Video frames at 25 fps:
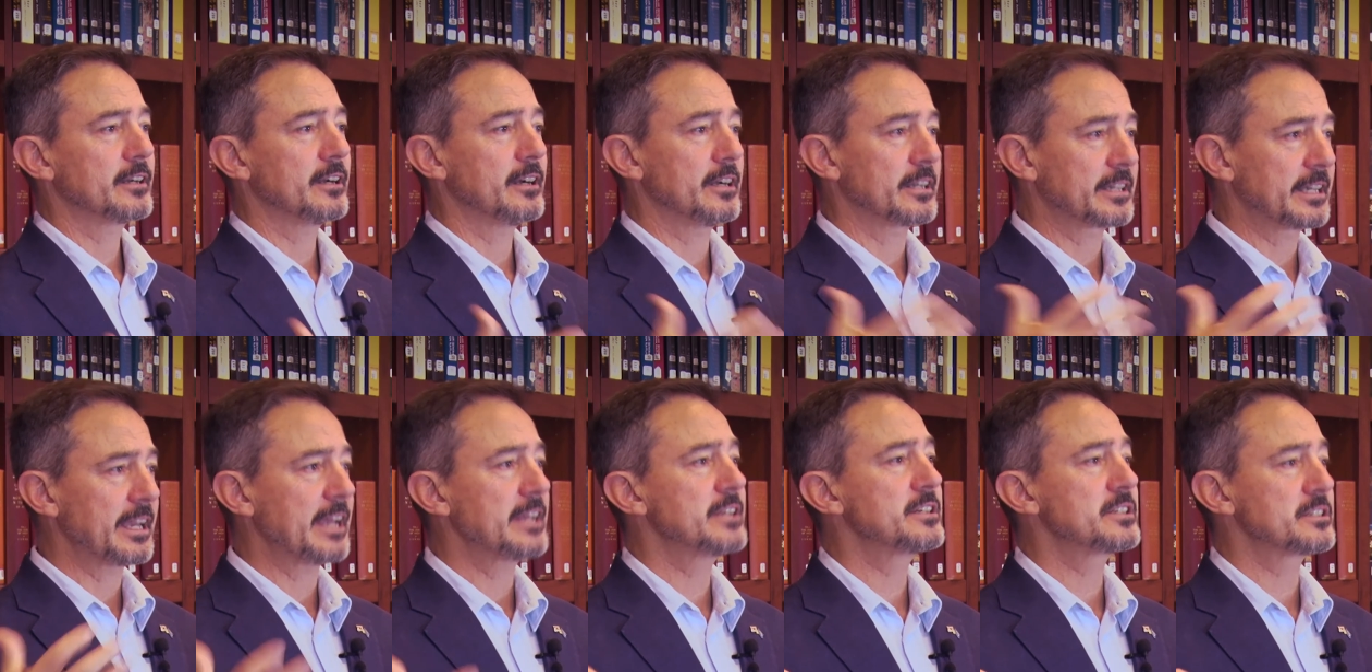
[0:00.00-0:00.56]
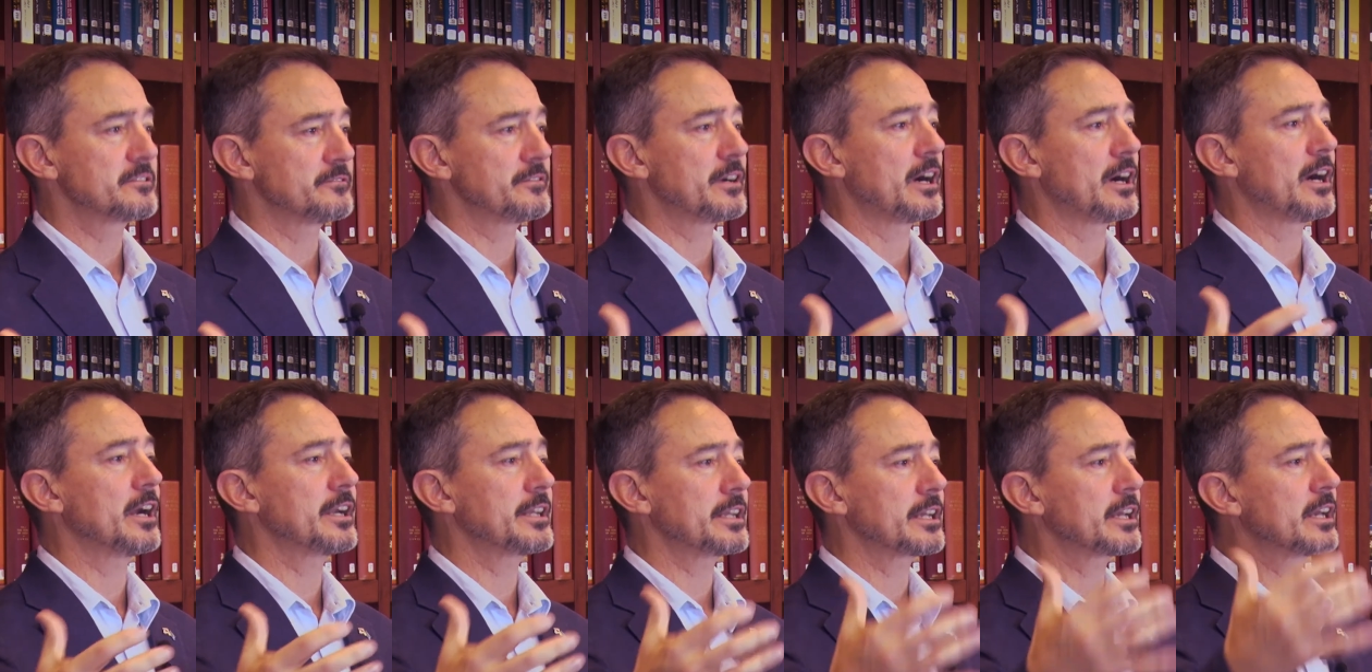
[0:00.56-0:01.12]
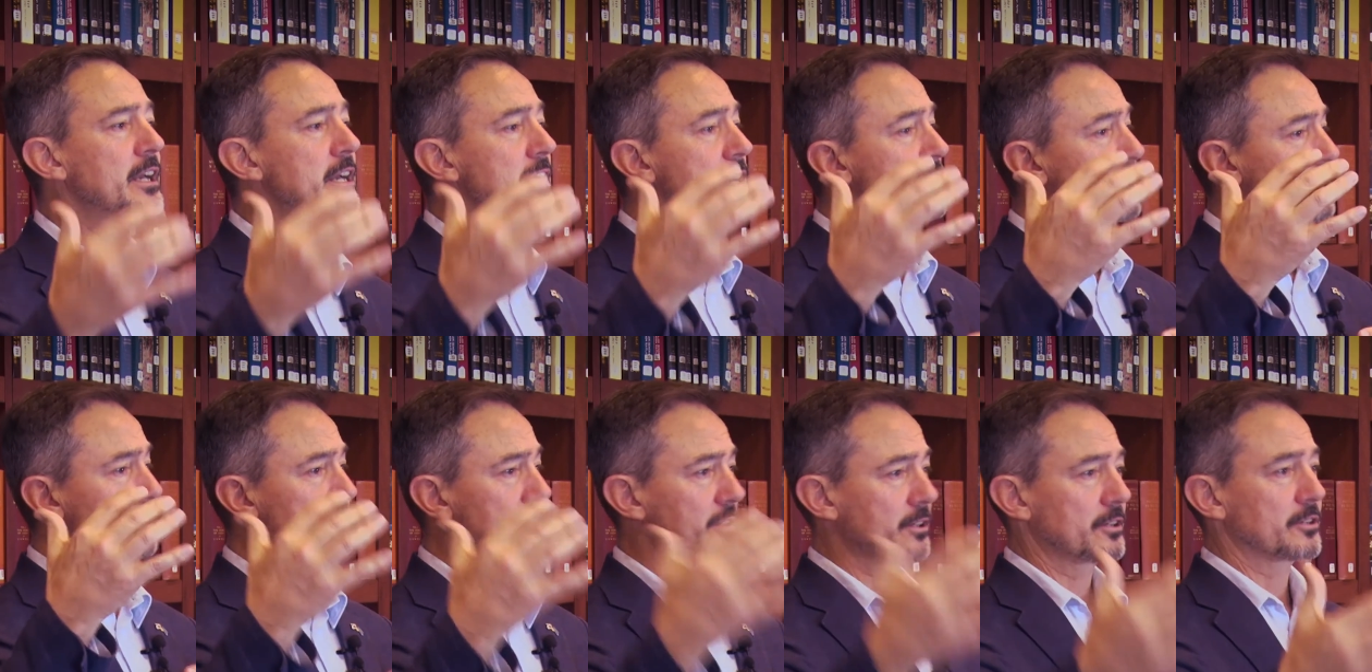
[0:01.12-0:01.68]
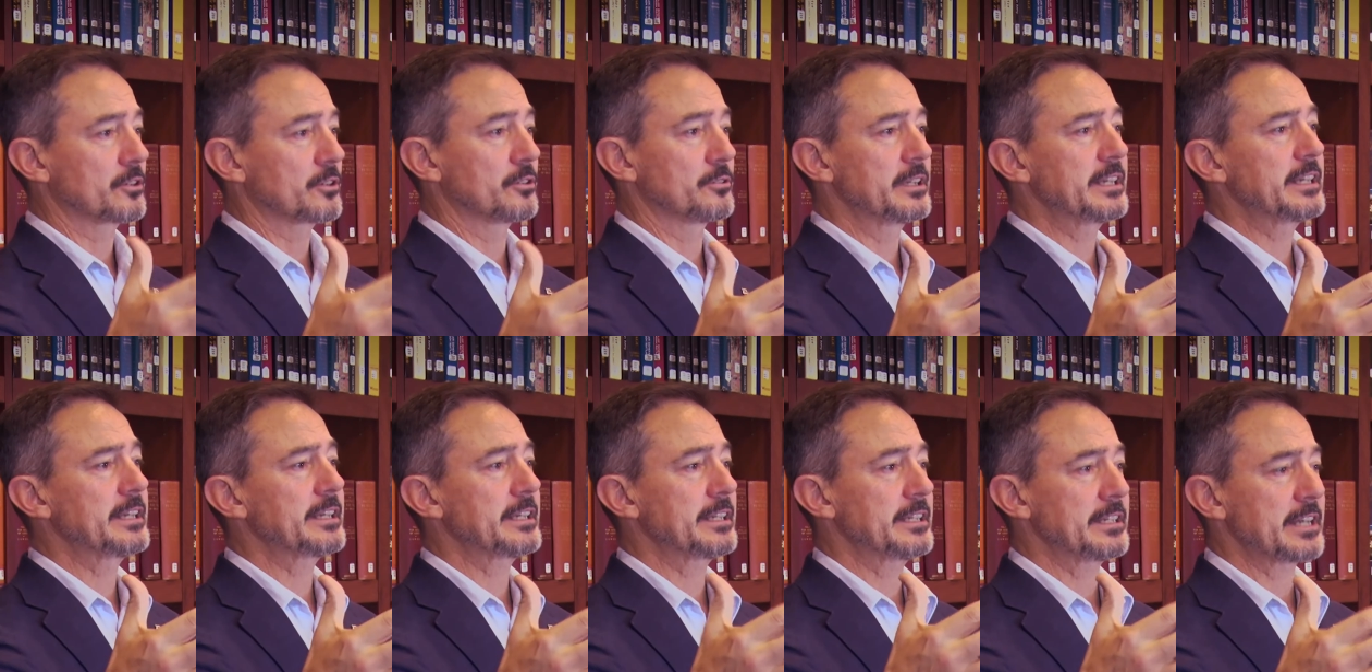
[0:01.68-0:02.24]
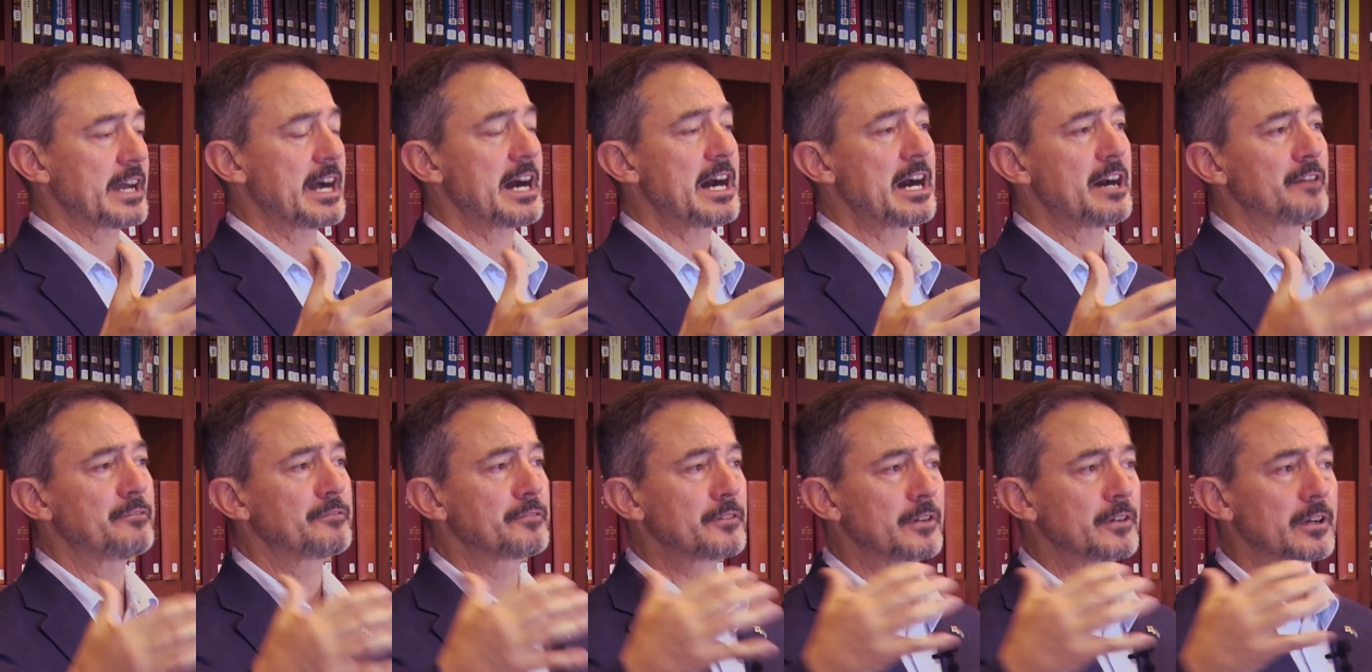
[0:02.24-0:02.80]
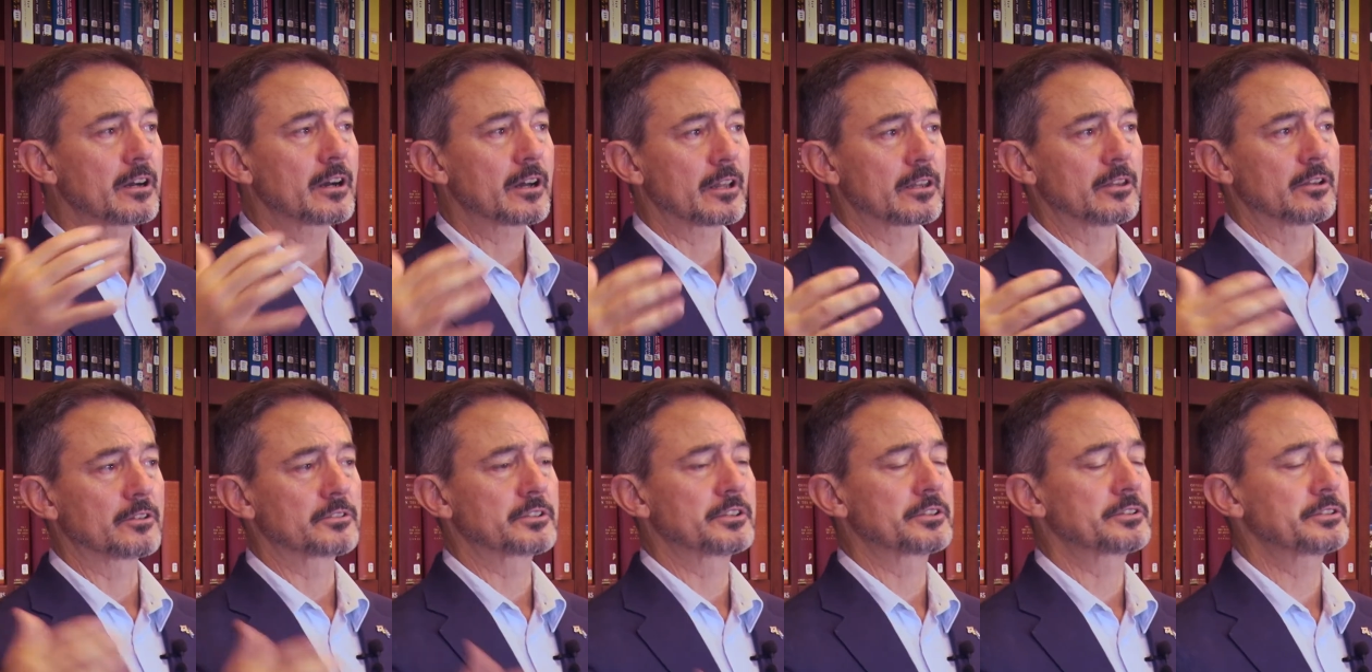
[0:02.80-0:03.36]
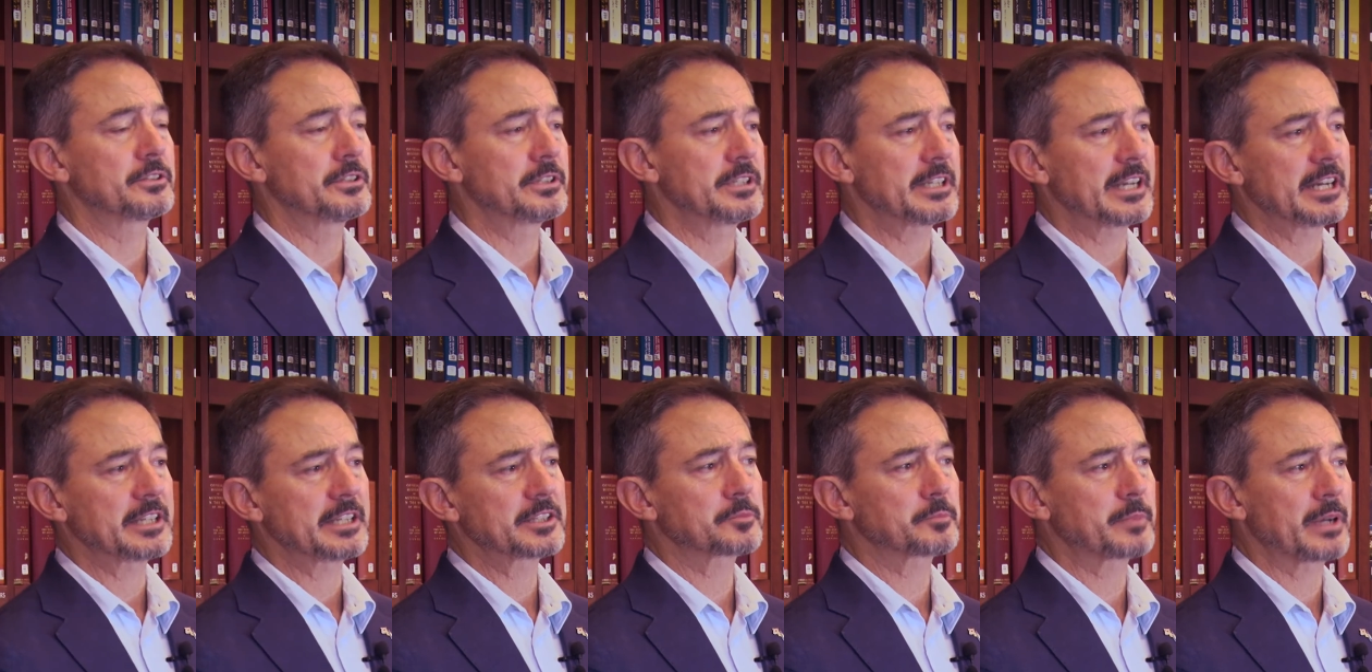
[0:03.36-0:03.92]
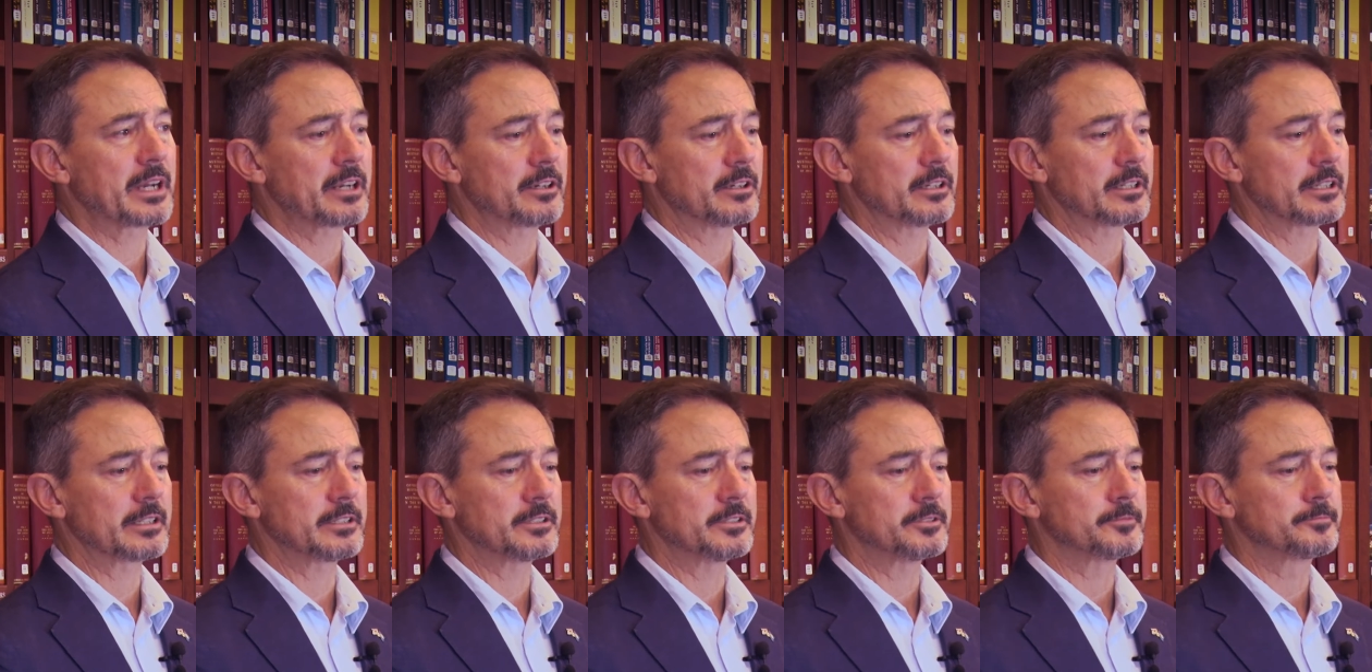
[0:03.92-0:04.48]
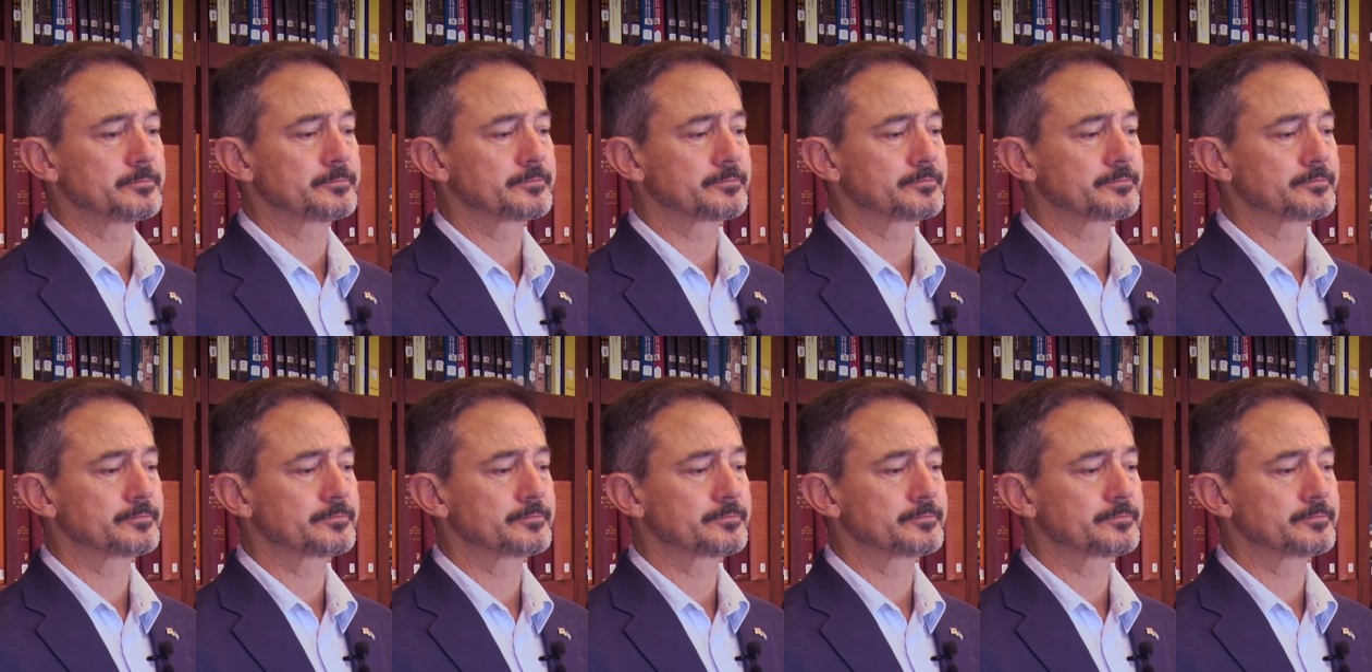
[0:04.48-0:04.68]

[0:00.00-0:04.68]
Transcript: again dividing Korea in half along the 38th parallel.